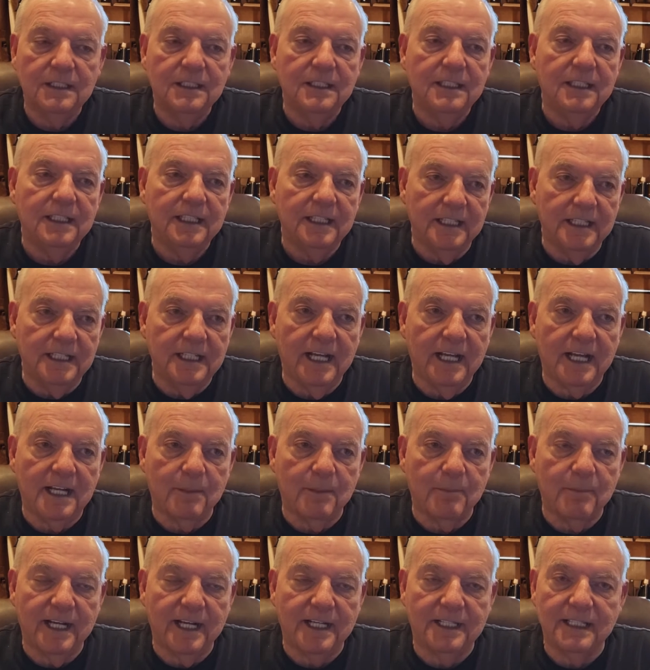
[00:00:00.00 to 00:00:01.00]
it had a
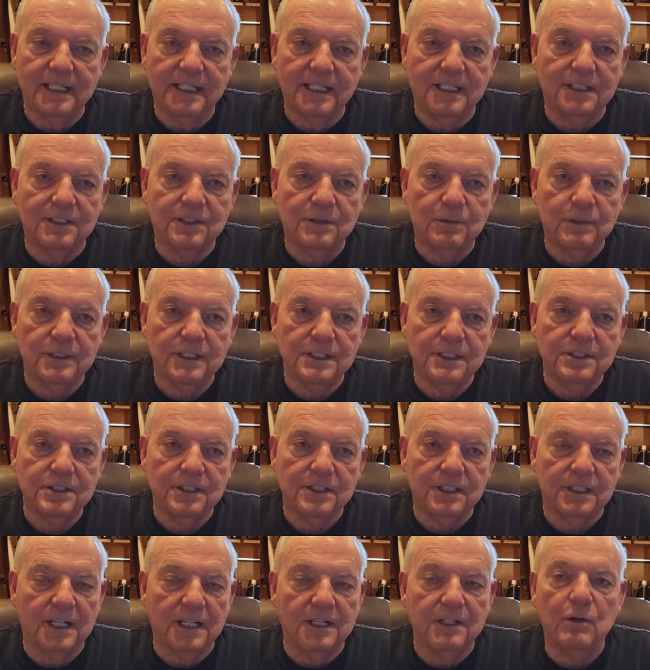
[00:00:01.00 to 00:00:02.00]
magnetic switch, and I
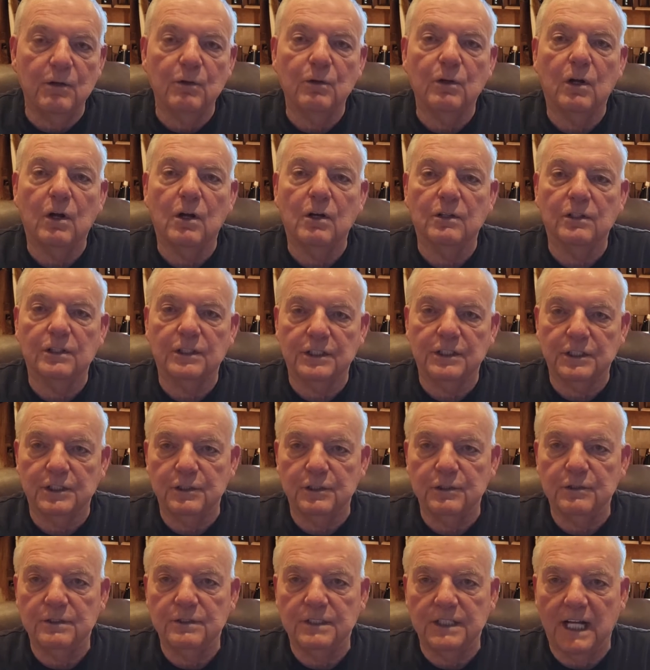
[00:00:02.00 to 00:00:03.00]
no longer could use
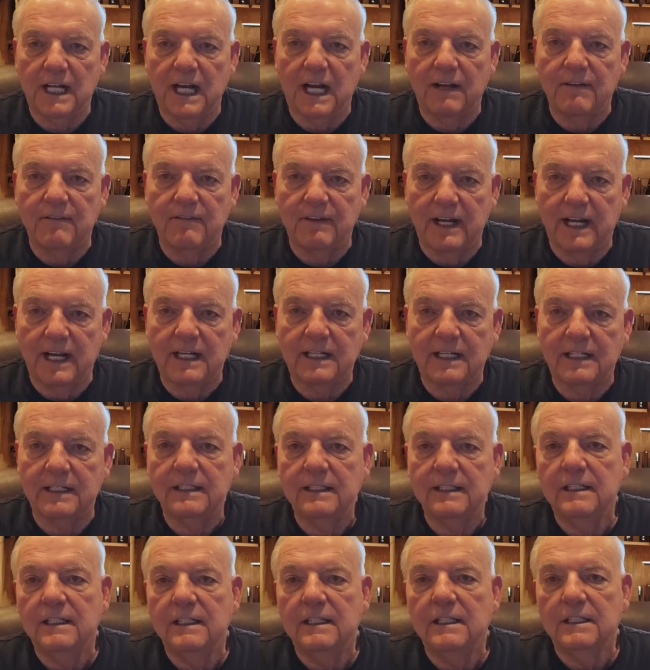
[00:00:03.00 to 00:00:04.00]
the iVAC
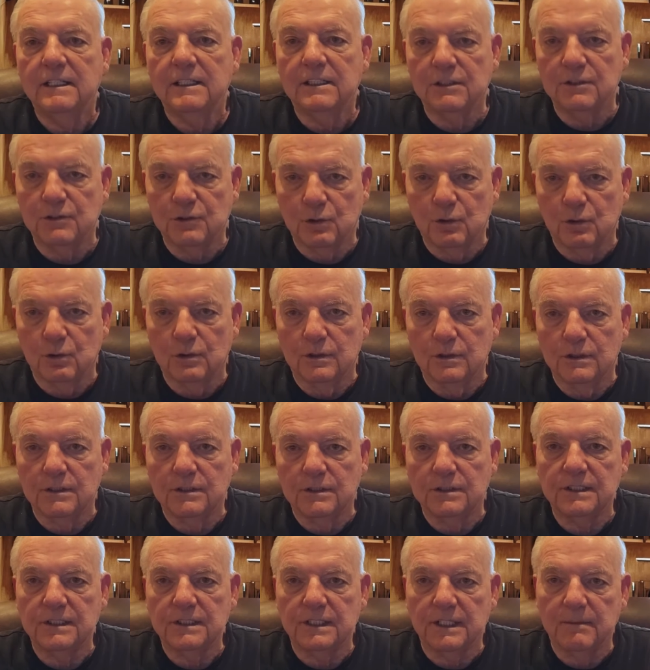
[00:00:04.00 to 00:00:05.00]
controllers
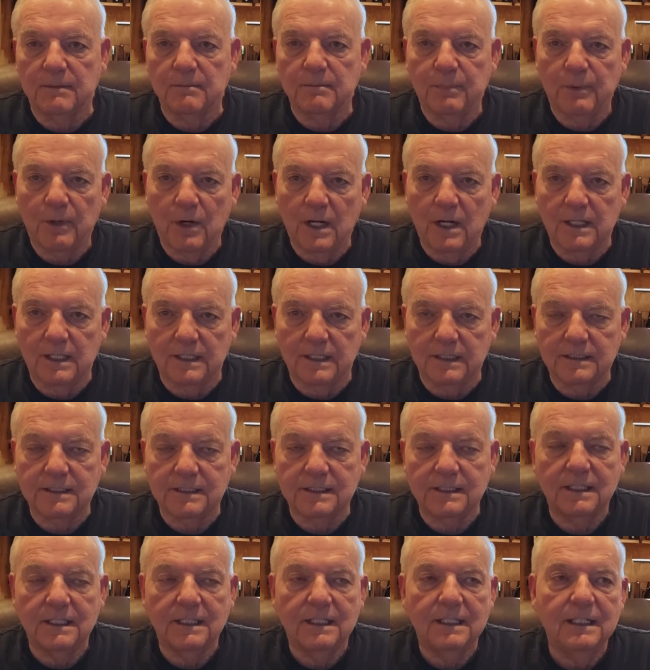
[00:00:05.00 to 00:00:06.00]
and products.
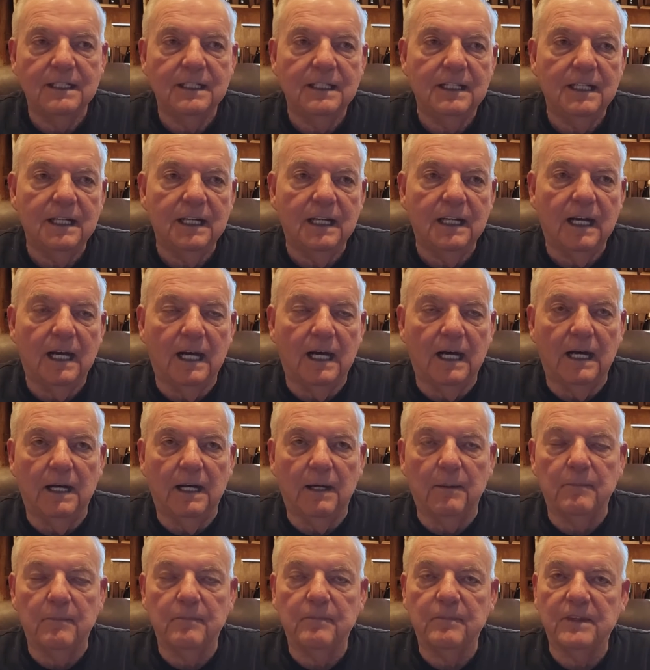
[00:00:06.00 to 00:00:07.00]
Uh,
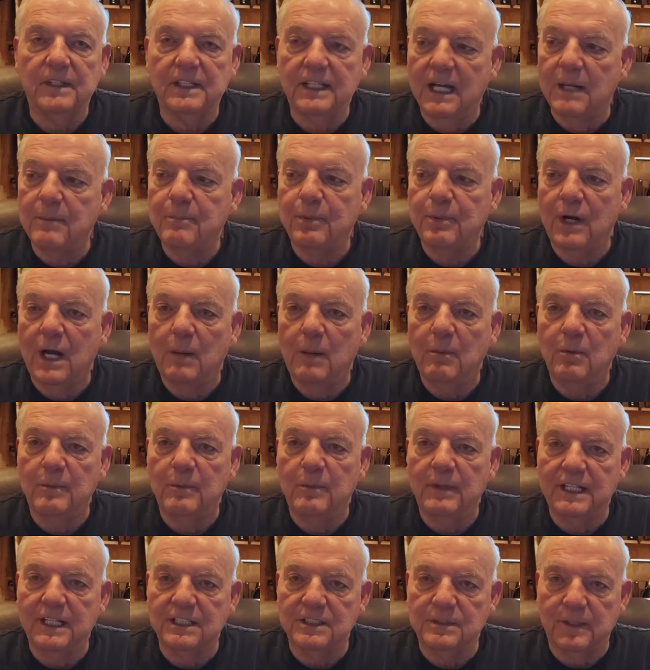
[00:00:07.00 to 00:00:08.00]
that problem
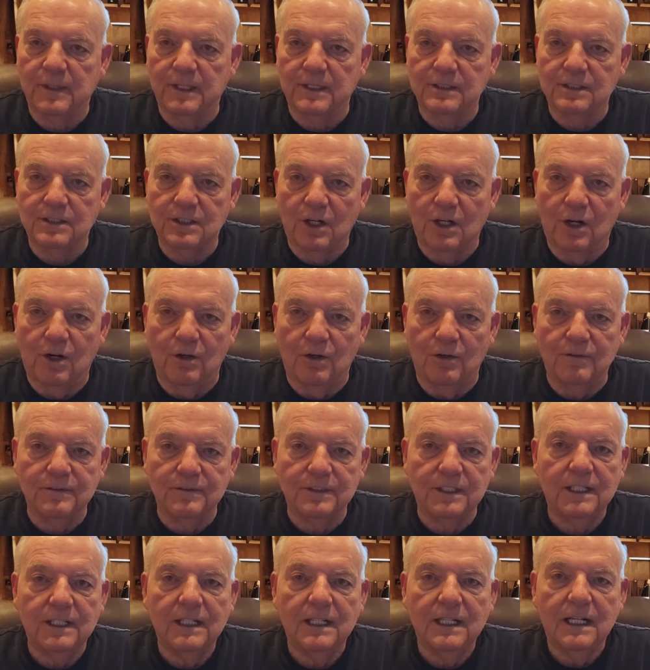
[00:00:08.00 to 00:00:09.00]
has been solved.
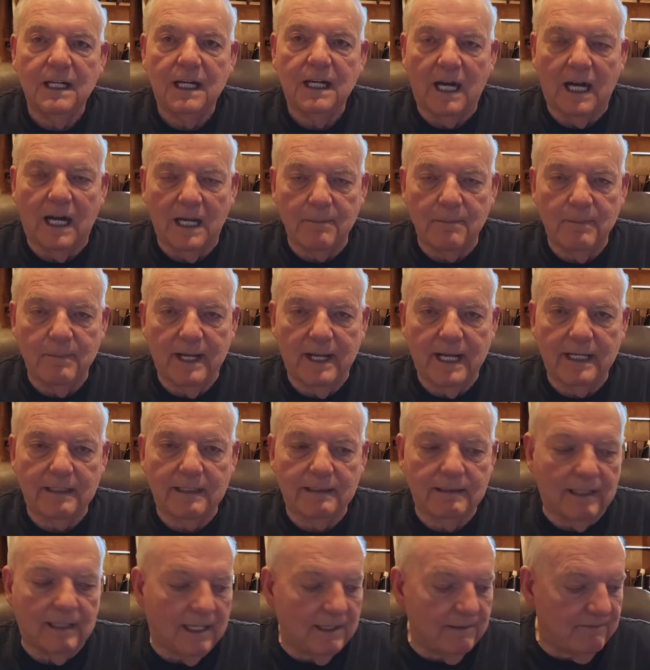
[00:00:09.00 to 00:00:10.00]

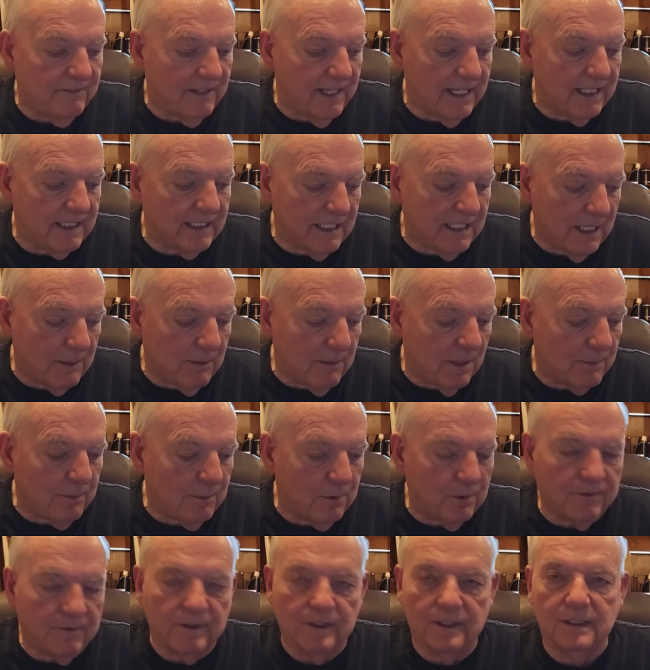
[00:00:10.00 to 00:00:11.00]
iVAC came up with
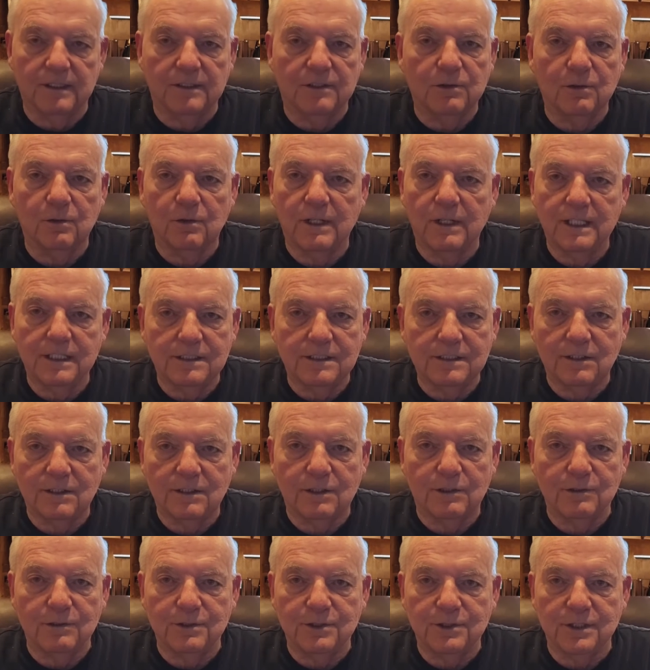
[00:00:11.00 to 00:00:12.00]
a great
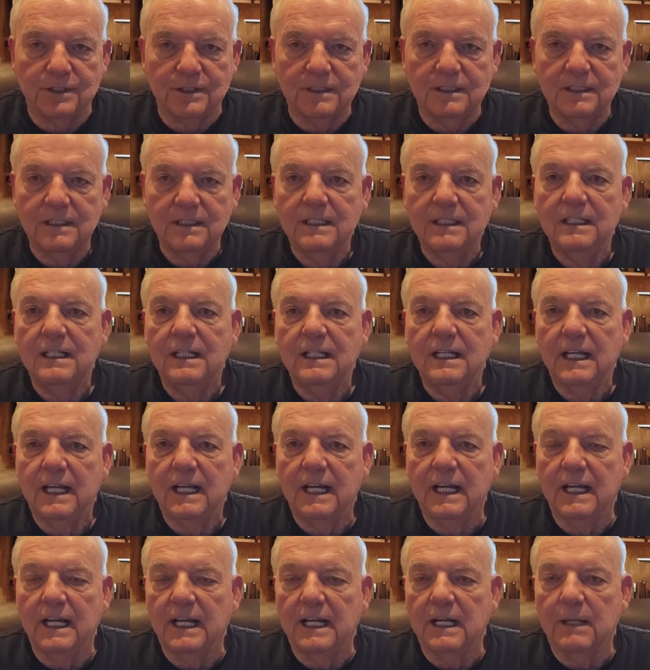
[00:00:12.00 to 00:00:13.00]
solution,
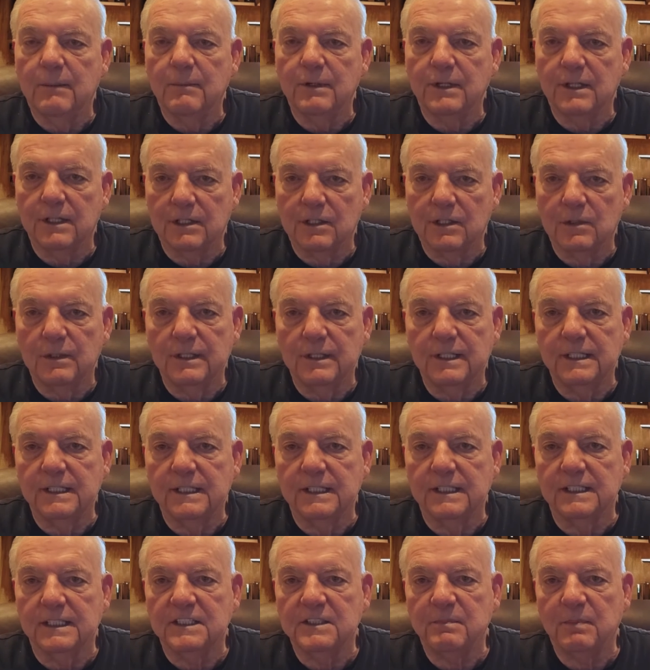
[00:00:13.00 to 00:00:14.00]
and I'm going to go in and
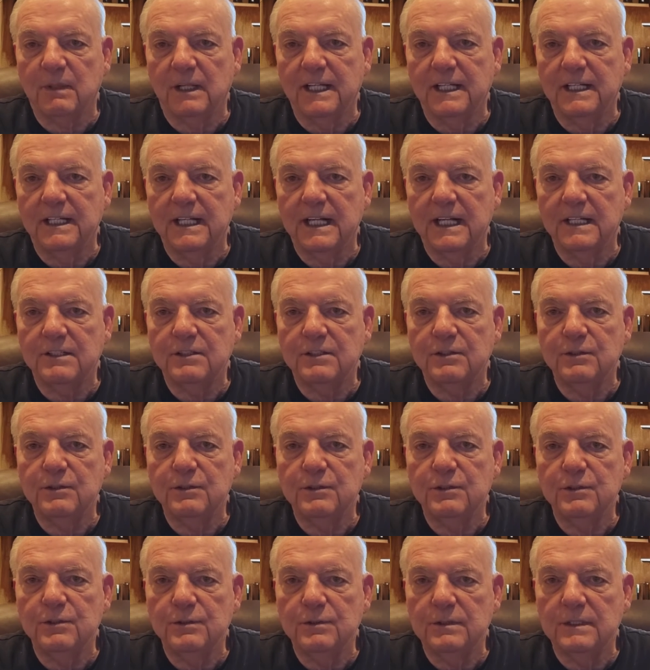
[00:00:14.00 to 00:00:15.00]
explain that to
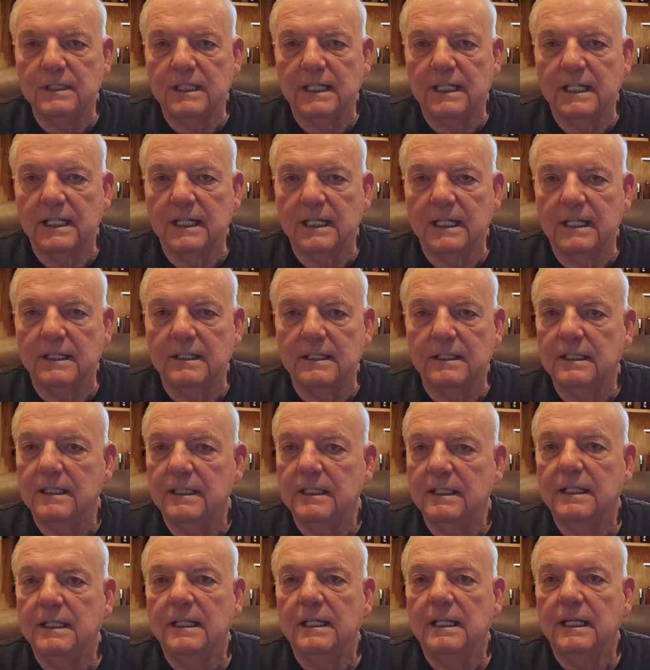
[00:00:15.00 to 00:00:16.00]
you. And
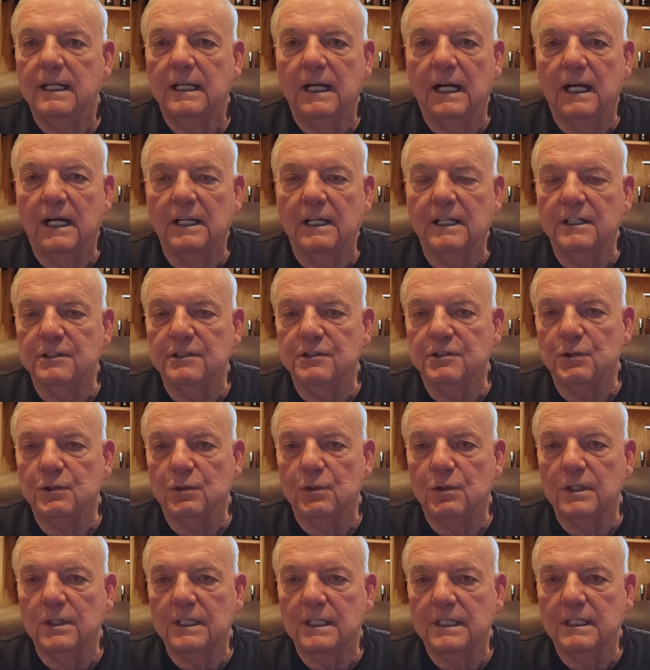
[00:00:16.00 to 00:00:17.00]
uh,
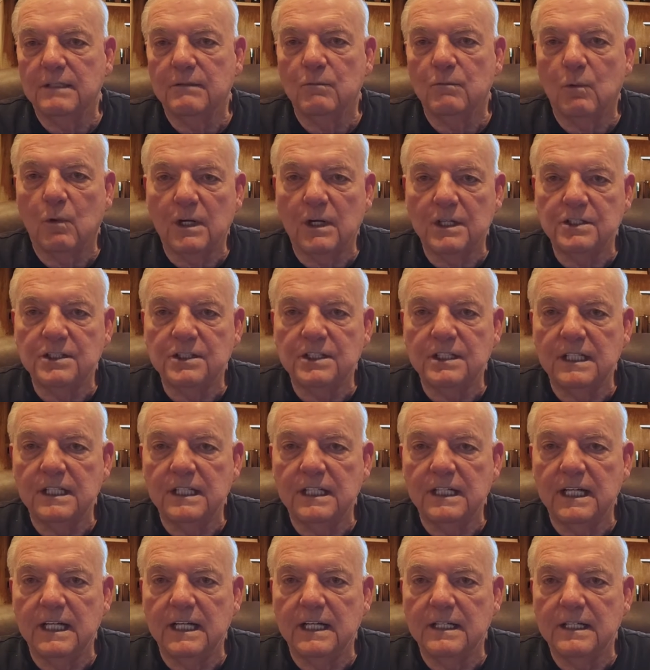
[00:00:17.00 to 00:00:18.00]
enjoy and watch to the
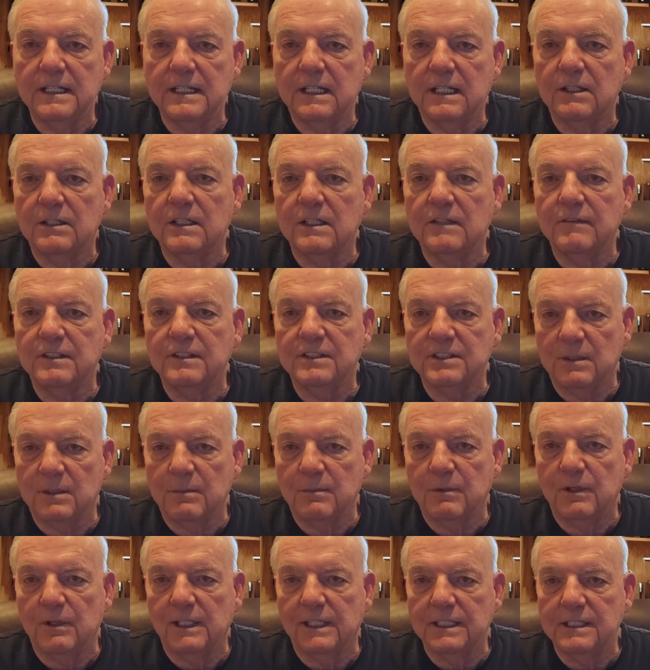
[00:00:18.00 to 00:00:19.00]
end. I'll give you some
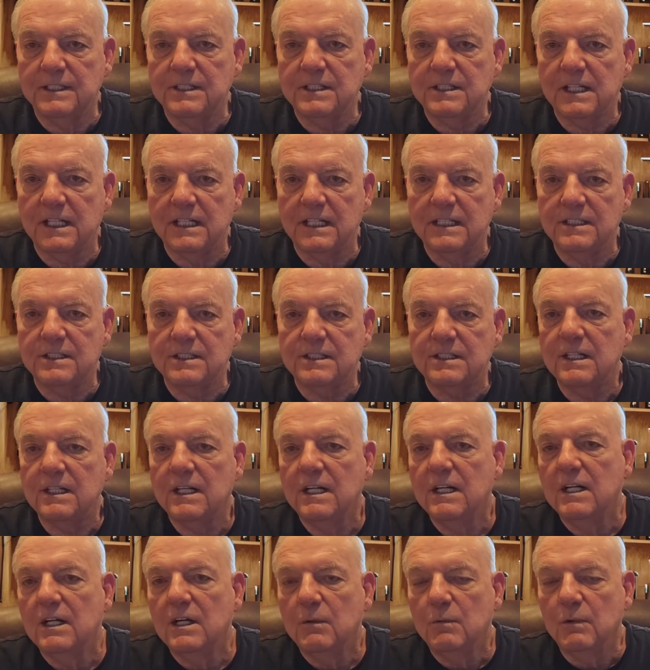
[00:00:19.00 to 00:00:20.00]
release dates
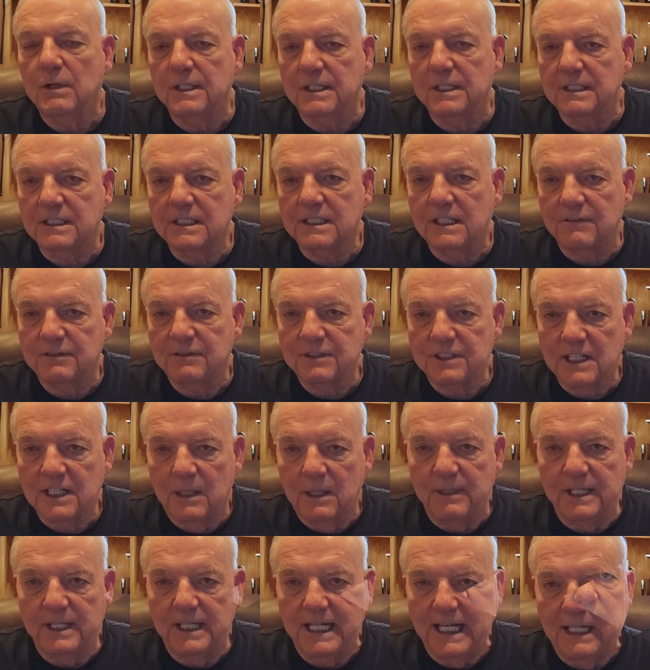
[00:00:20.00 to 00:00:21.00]
when the stuff's
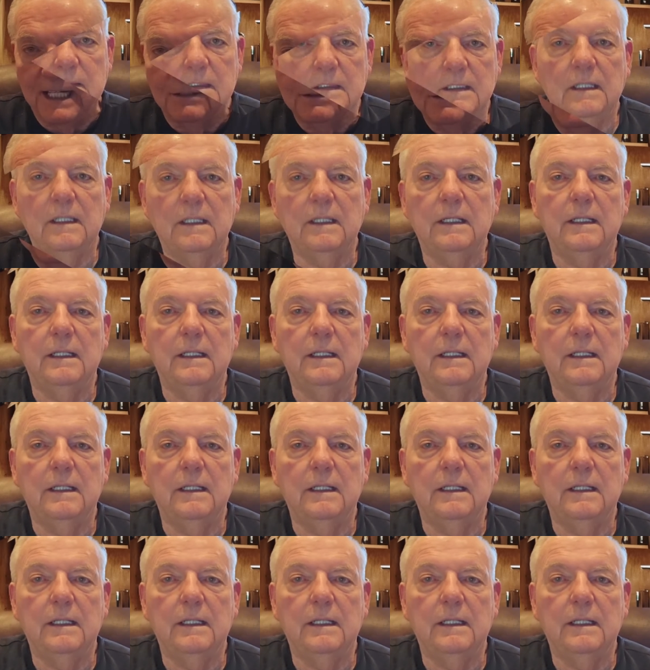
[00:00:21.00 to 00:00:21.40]
coming out.